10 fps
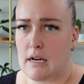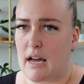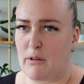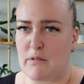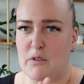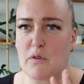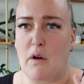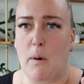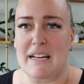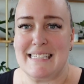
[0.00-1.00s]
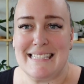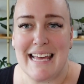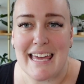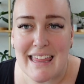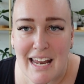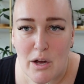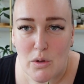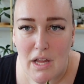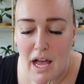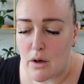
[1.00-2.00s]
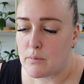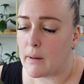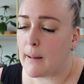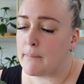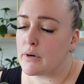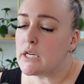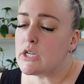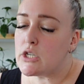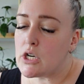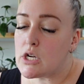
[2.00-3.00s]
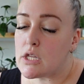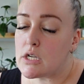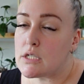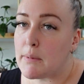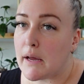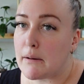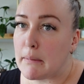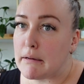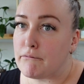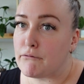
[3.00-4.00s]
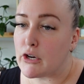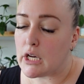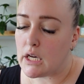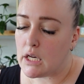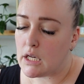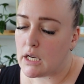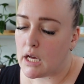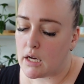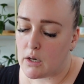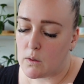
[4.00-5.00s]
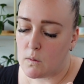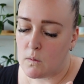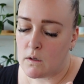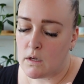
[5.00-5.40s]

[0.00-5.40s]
I don't even know if I want to say that out loud, but I'm pretty sure they're spider mite free now.